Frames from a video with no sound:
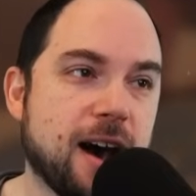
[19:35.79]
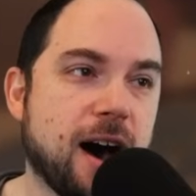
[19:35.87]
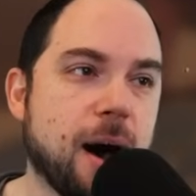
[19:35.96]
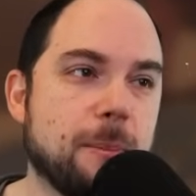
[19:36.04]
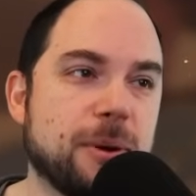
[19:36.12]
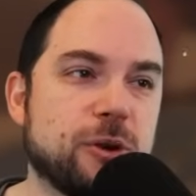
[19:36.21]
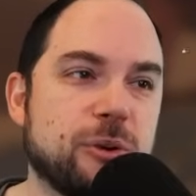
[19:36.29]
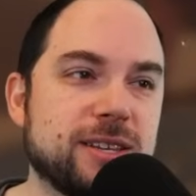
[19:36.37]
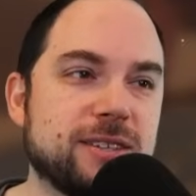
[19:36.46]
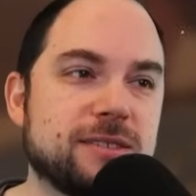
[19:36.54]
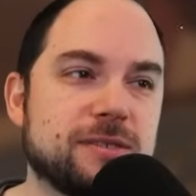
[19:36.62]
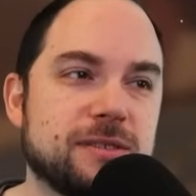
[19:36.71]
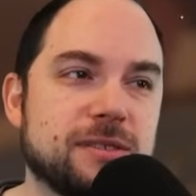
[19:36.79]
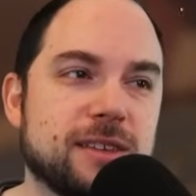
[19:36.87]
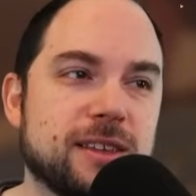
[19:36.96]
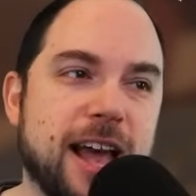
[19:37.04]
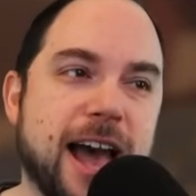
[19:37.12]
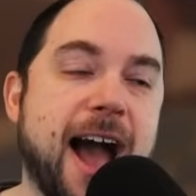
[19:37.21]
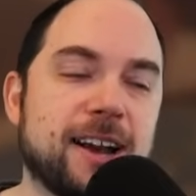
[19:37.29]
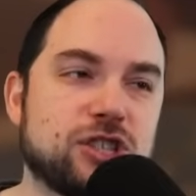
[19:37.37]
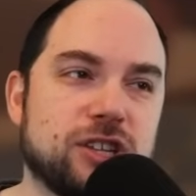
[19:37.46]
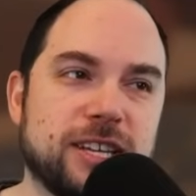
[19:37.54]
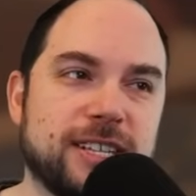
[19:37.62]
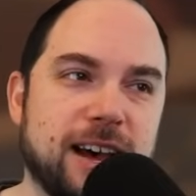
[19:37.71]
But there is
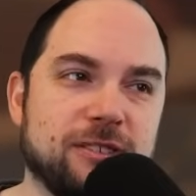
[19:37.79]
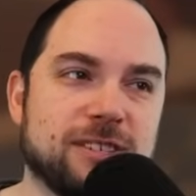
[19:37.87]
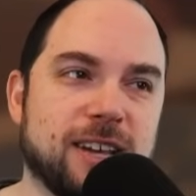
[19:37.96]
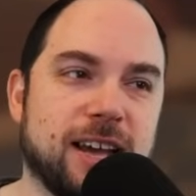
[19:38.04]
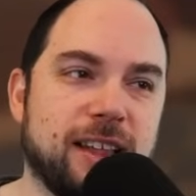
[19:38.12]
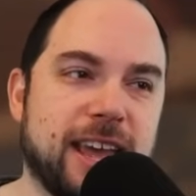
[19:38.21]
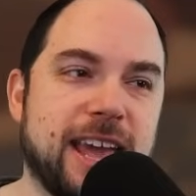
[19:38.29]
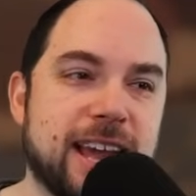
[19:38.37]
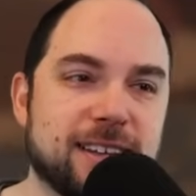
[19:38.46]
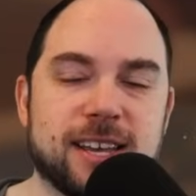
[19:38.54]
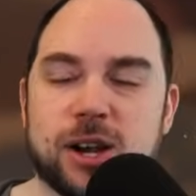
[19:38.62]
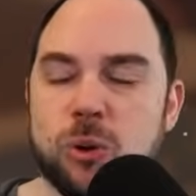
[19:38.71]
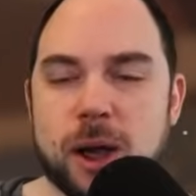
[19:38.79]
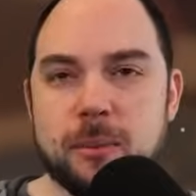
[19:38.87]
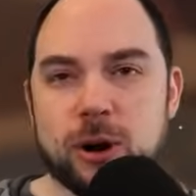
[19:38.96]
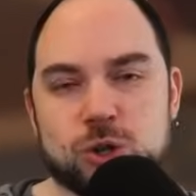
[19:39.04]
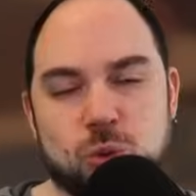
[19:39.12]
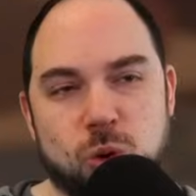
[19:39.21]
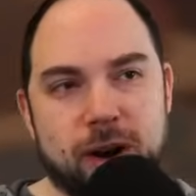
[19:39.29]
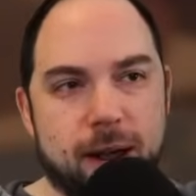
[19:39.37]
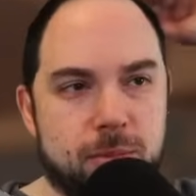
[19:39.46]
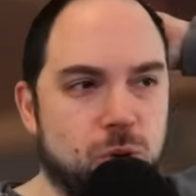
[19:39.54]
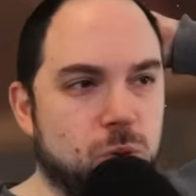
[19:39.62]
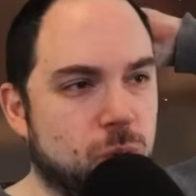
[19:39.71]
actually downside. Like, is it Graymar's
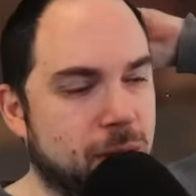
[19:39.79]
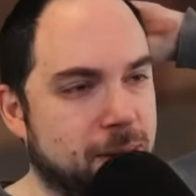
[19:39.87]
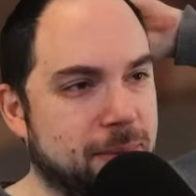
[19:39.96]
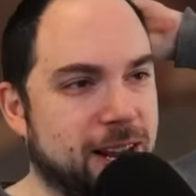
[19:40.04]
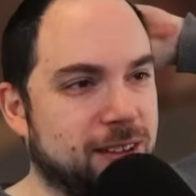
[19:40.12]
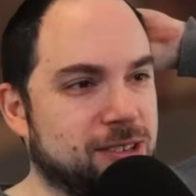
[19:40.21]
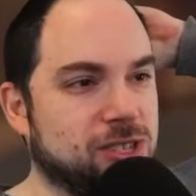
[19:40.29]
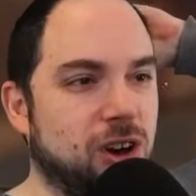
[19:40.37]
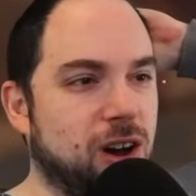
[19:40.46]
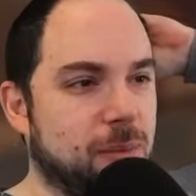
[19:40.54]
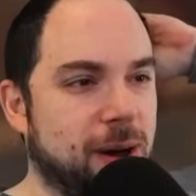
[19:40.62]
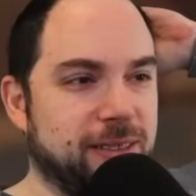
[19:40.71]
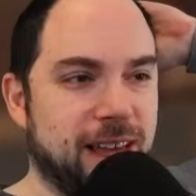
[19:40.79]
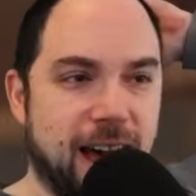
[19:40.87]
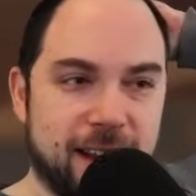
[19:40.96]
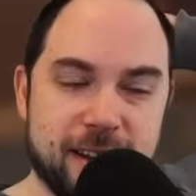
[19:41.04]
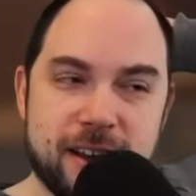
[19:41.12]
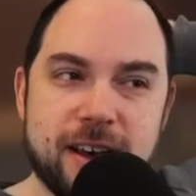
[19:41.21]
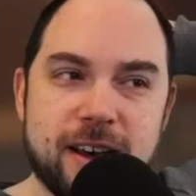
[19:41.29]
Warhammer? Well, wait a minute. Let's talk about that.